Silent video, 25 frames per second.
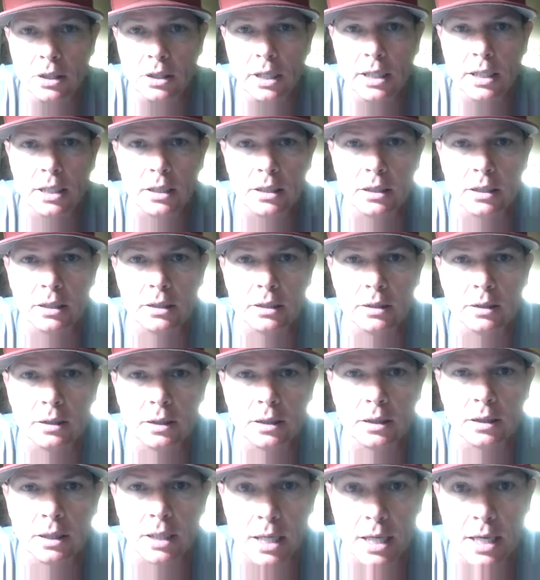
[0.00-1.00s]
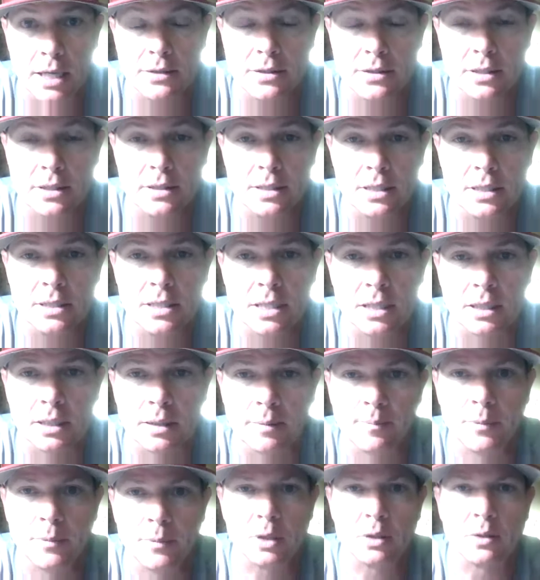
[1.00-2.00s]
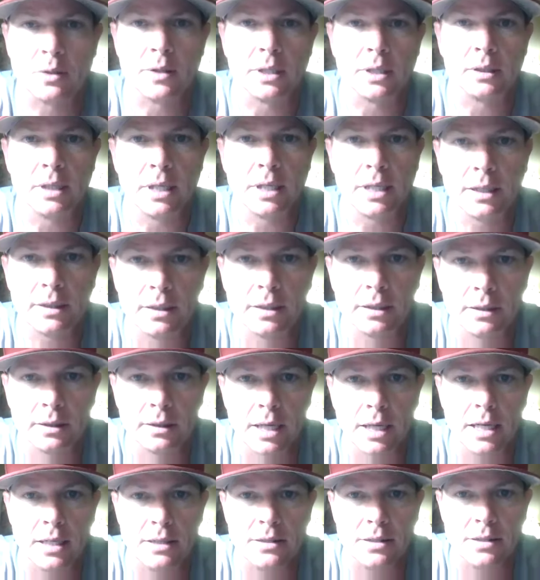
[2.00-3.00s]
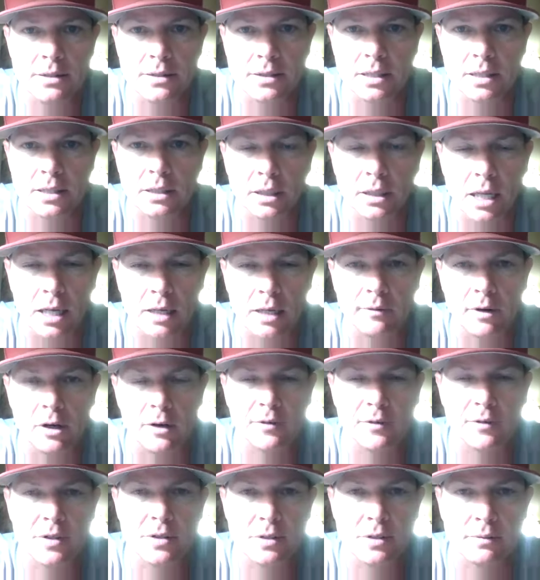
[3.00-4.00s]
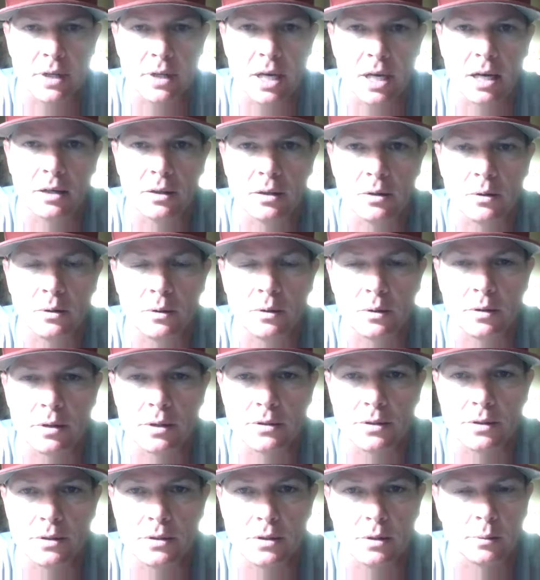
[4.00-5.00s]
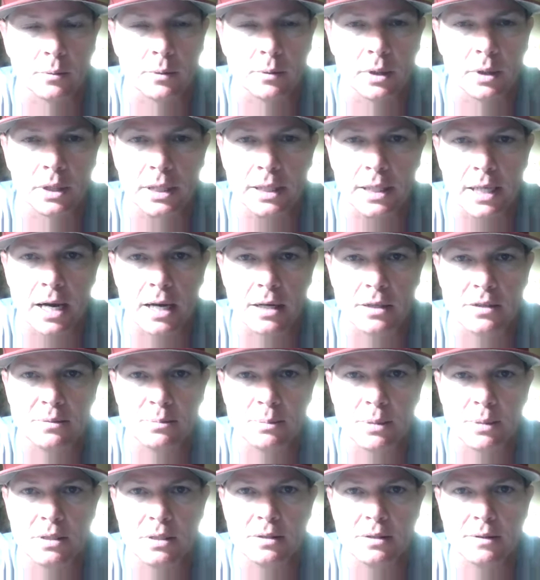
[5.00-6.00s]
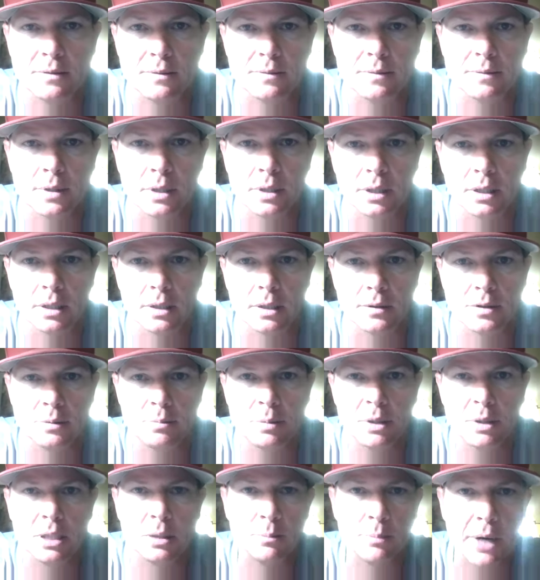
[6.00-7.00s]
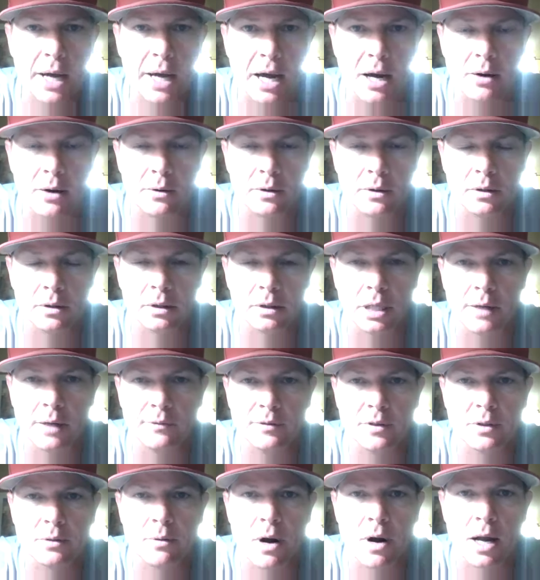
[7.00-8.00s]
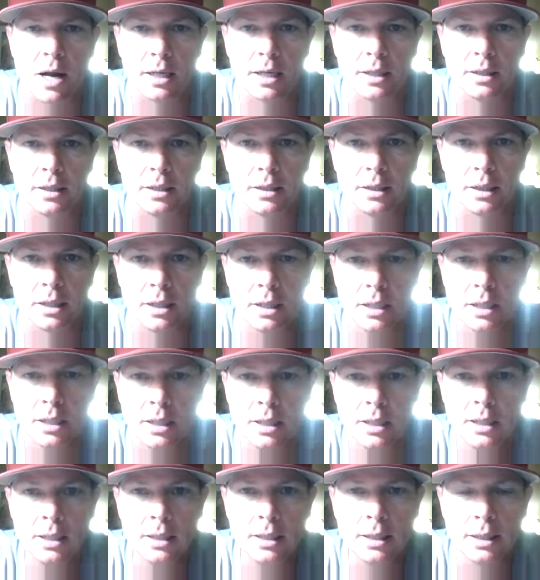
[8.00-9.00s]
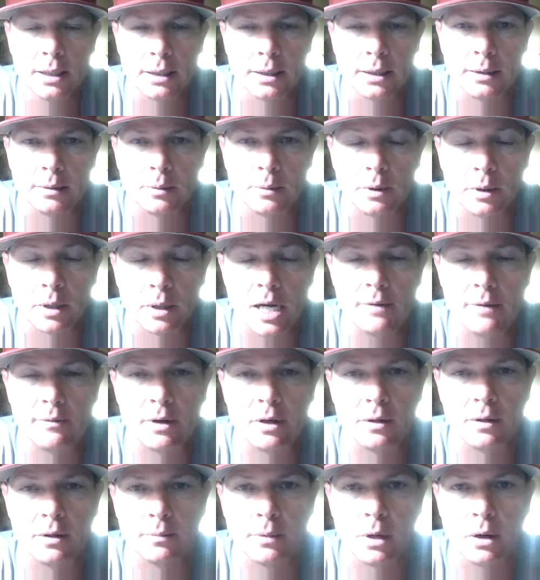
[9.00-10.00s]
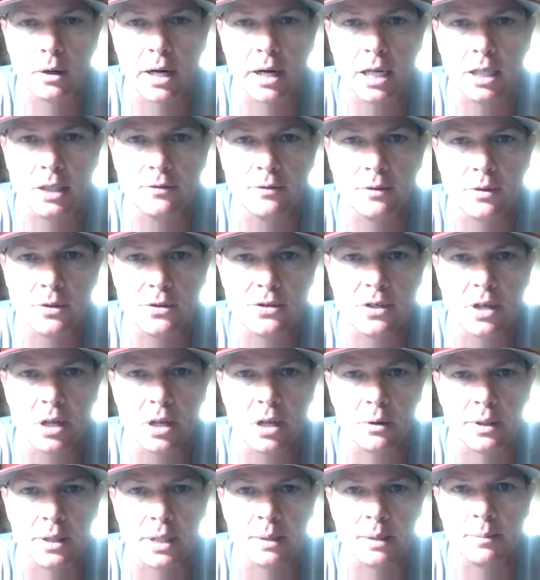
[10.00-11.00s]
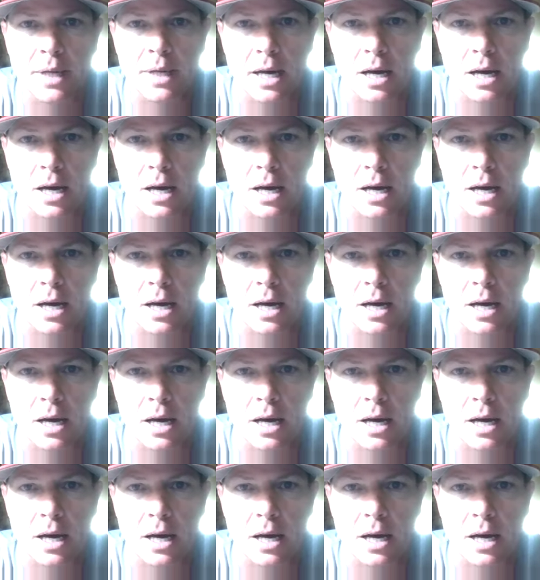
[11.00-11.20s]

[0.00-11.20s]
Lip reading: look like an SEC team. You know, they led the ACC in a lot of offensive categories, just a really nice mix of speed and power and left and right. And we're going to have our hands full slowing